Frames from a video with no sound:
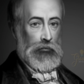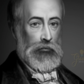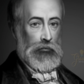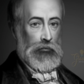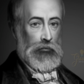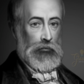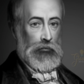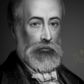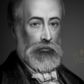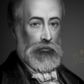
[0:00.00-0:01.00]

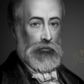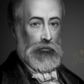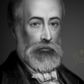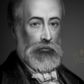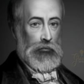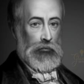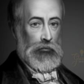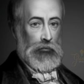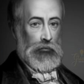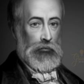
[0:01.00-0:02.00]

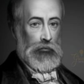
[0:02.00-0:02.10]
[no speech]